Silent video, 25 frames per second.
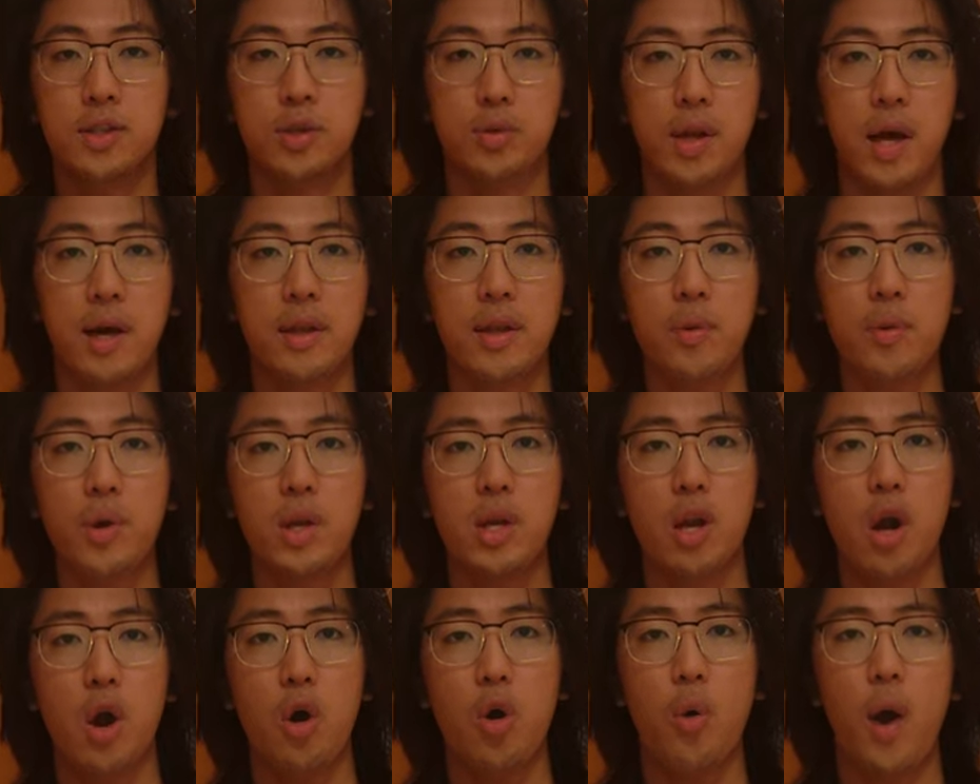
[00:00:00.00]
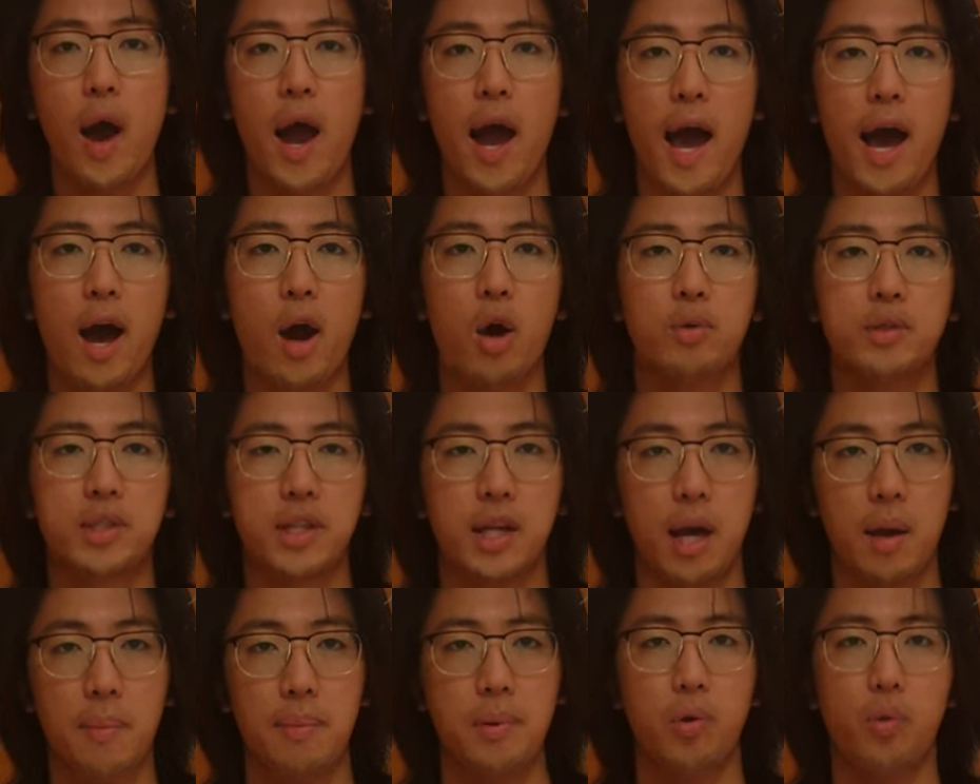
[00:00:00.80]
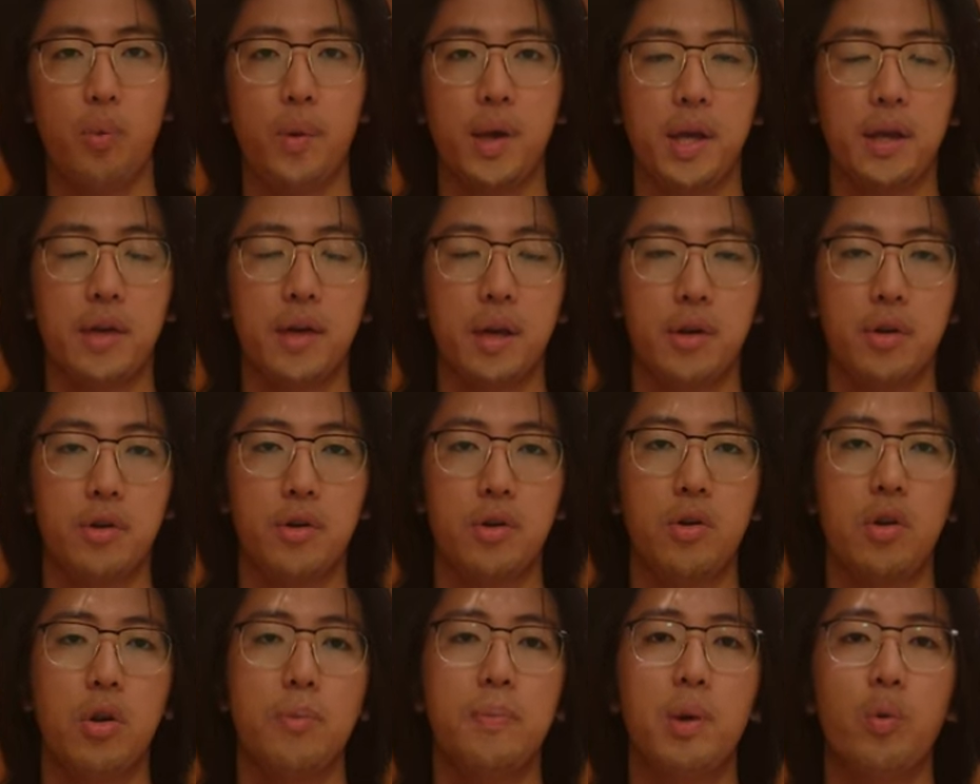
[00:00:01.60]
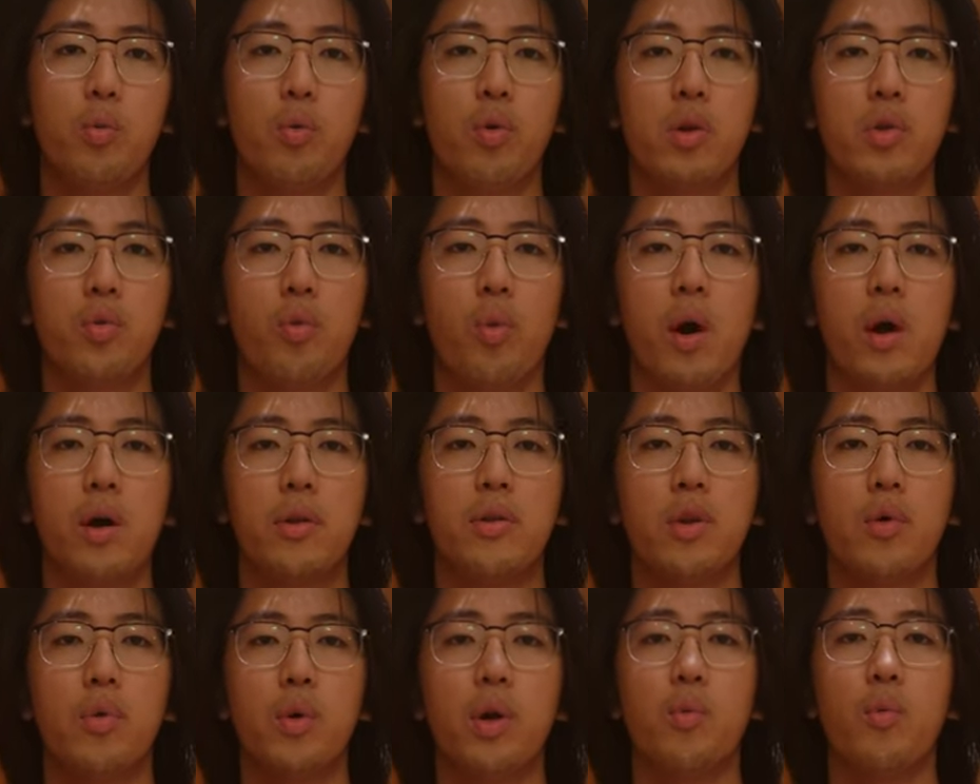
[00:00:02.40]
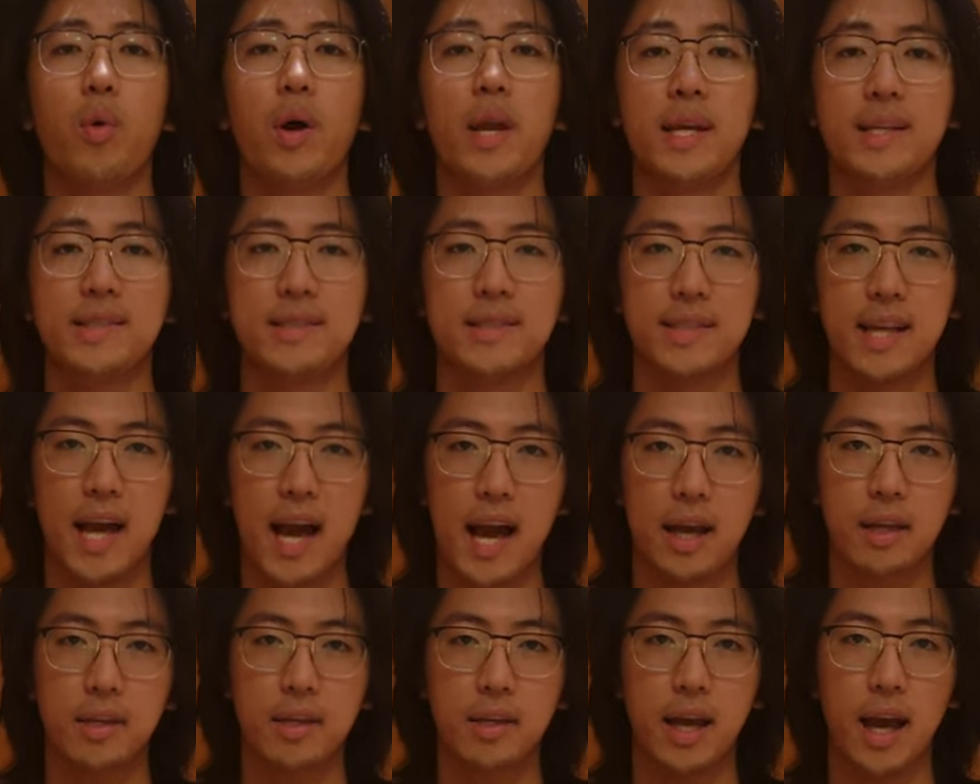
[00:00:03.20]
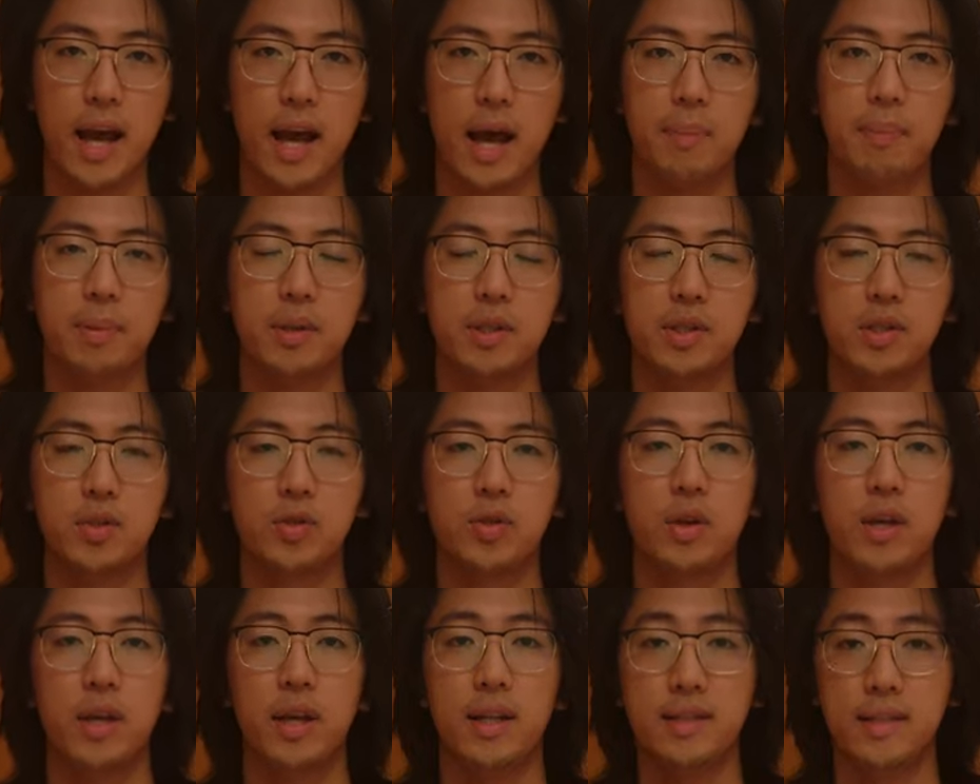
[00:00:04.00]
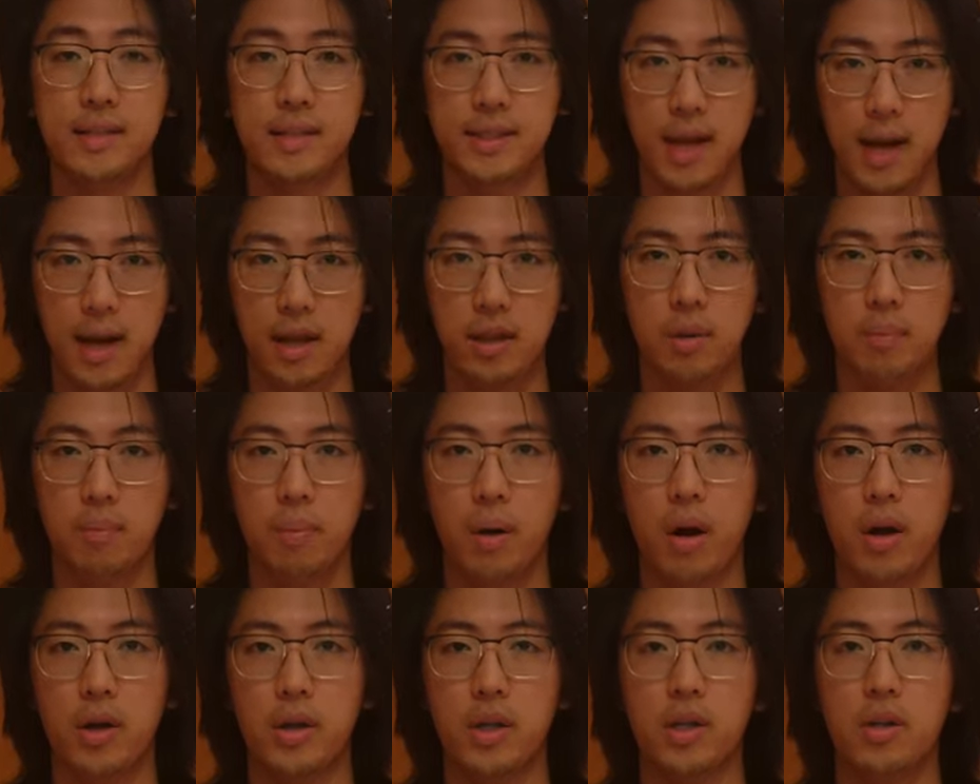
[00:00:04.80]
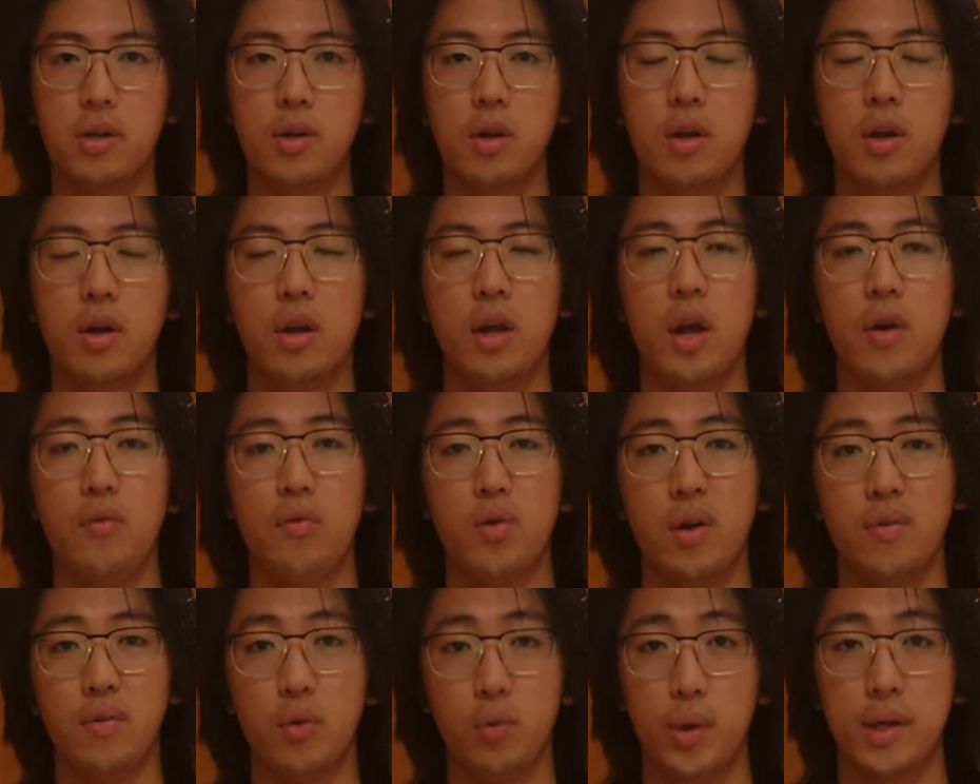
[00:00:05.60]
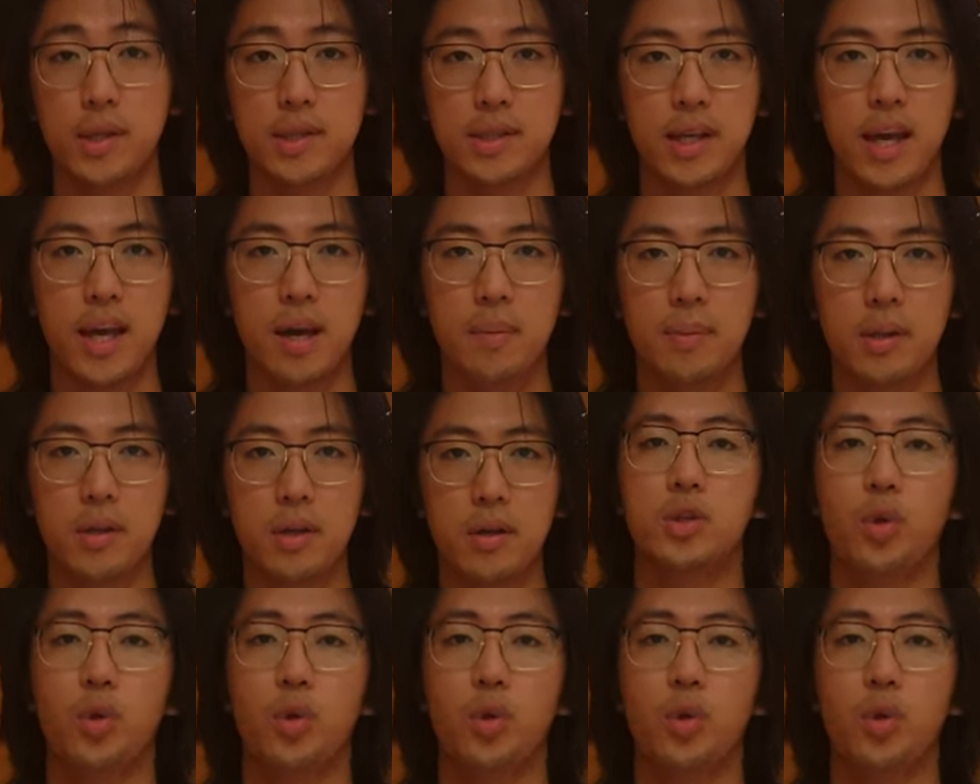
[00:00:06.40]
So now that we know how scapular winging can occur, it'd be worthwhile knowing what exactly happens inside the body if you have a winged scapula.